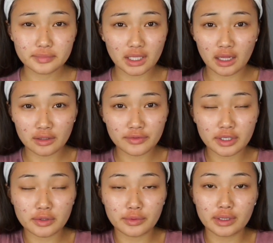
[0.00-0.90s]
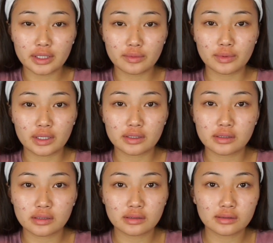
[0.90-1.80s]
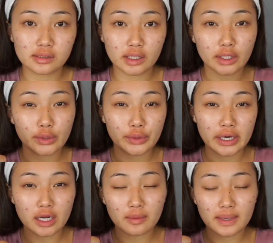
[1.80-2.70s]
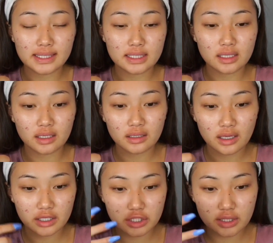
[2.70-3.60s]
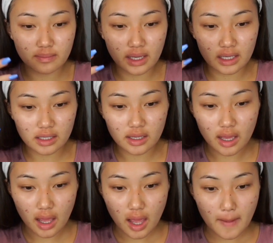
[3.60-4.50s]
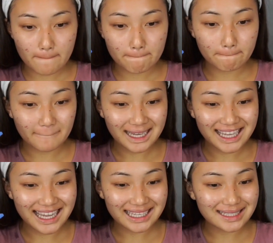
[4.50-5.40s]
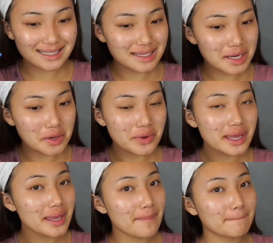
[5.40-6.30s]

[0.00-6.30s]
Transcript: Aloe vera really worked great on my skin. It actually made my acne go away,